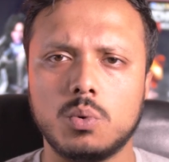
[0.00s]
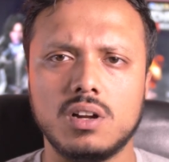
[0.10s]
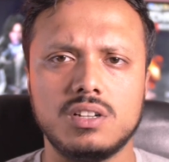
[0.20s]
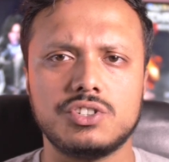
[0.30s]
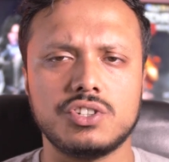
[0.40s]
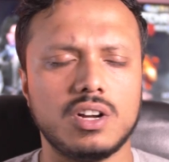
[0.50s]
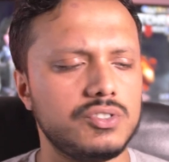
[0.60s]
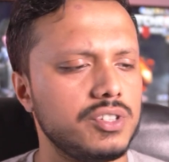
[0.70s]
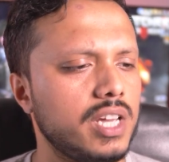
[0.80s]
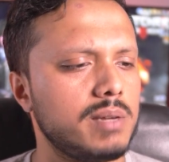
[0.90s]
wireless
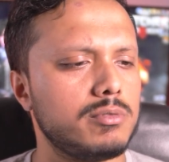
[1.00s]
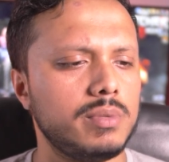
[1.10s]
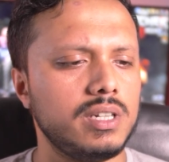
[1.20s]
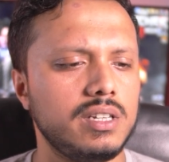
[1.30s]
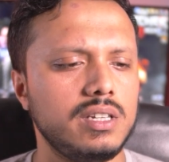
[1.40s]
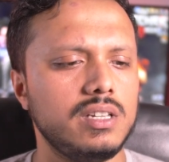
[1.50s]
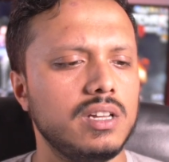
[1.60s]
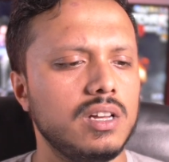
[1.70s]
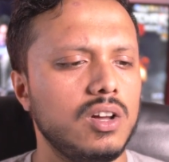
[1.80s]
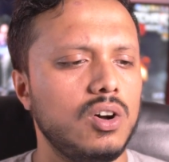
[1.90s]
charging capability
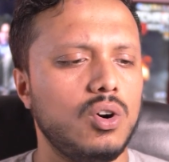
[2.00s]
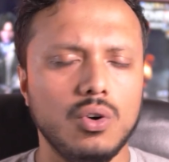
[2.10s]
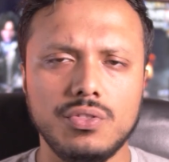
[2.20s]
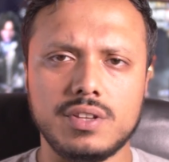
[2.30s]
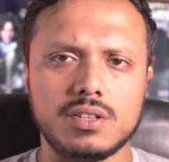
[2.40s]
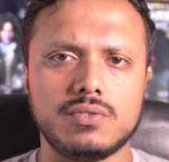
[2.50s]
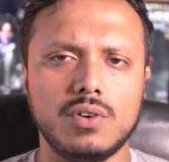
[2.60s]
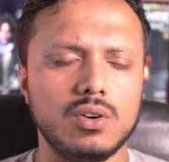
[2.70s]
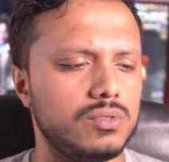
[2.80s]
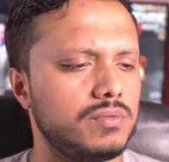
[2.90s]
on this
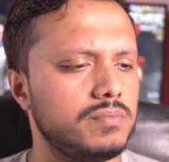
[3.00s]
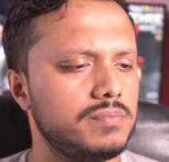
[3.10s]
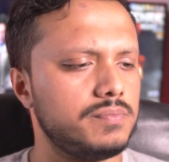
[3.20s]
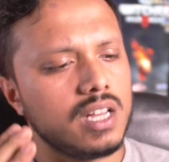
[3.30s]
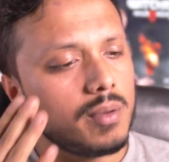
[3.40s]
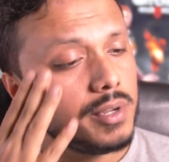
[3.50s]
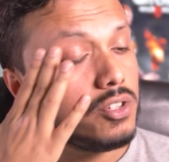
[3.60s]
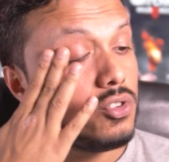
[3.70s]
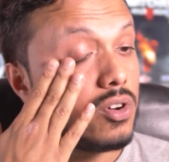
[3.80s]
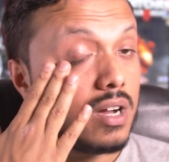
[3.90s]
phone. I
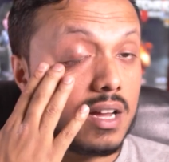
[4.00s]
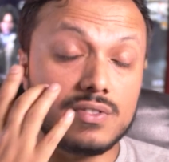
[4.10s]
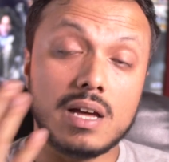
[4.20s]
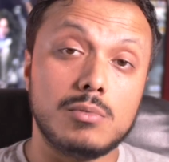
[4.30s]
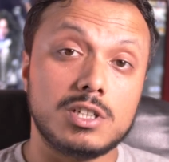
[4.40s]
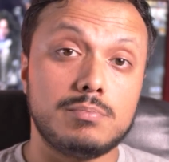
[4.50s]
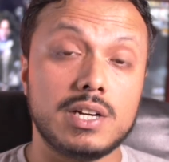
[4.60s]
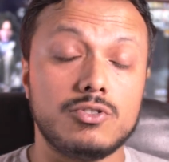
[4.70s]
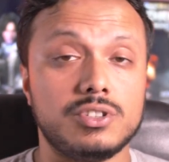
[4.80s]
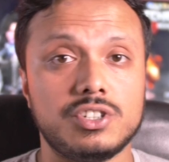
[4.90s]
mean, you don't have that much
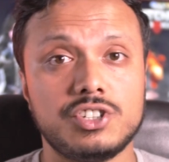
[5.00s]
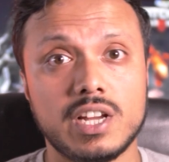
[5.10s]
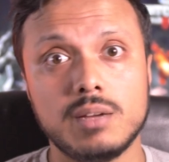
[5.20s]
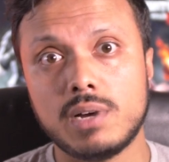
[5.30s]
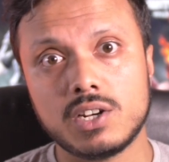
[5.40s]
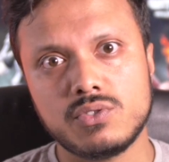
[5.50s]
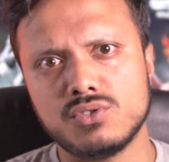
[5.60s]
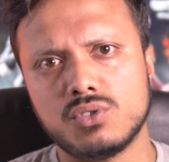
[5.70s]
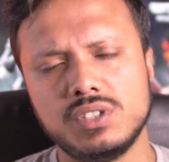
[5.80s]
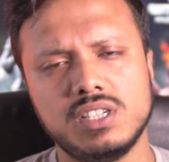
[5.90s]
battery to share. Battery's
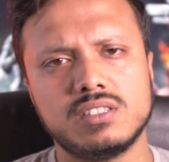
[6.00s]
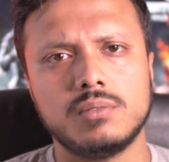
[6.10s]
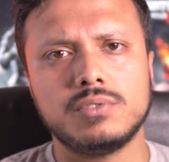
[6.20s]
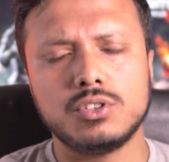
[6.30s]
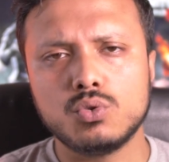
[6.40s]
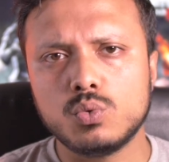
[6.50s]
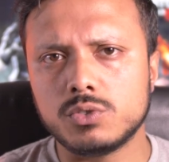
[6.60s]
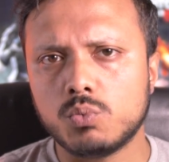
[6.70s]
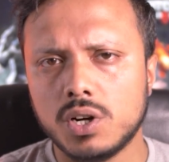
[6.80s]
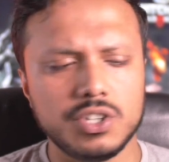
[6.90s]
not really something you
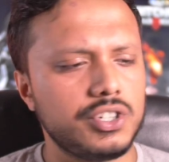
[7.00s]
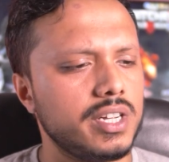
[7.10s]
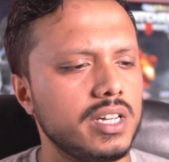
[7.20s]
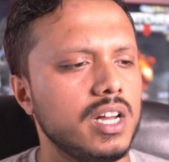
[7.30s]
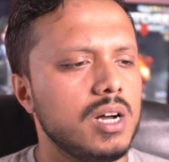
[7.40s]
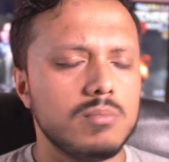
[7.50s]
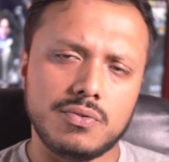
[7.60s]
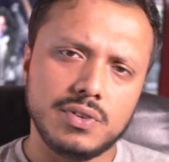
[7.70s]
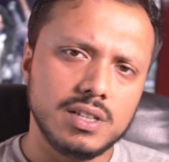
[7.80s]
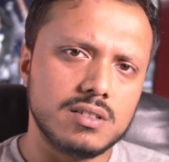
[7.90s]
always want to share, but
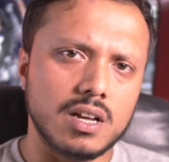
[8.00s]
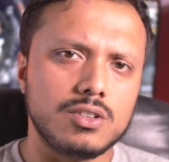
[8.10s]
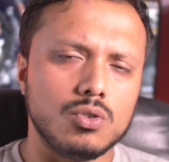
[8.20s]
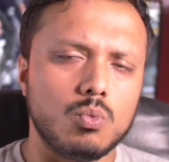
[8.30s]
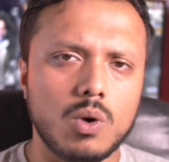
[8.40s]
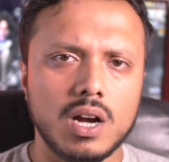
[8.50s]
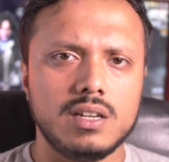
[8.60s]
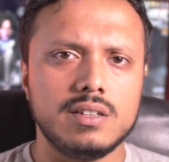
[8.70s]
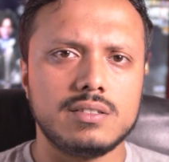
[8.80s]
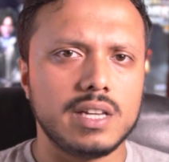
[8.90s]
things like your
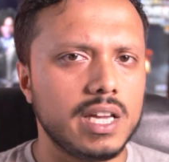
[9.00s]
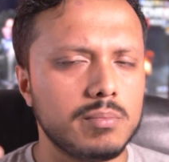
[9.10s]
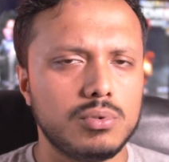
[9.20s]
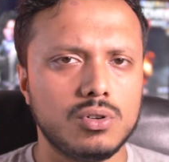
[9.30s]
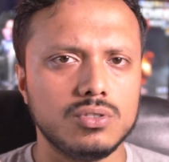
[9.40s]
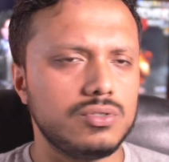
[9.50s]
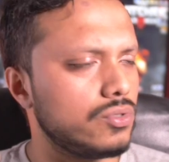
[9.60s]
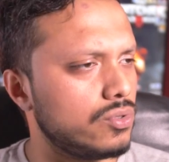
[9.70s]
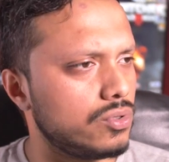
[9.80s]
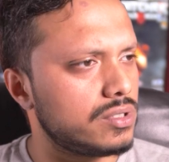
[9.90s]
wireless AirPods
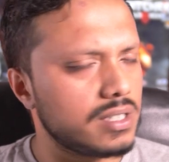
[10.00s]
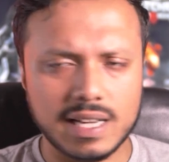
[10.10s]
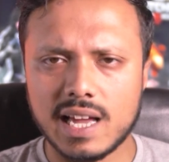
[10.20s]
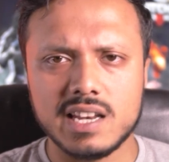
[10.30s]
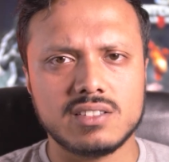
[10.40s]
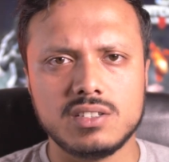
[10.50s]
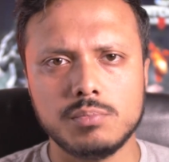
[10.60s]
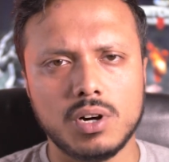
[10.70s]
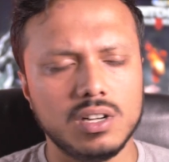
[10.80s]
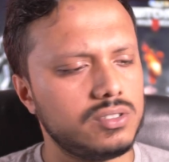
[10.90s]
or Galaxy
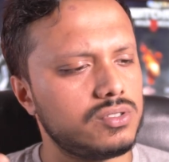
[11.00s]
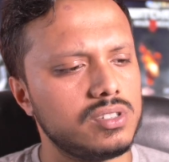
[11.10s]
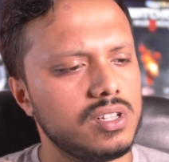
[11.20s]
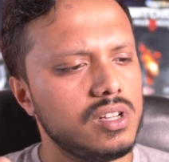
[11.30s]
Buds,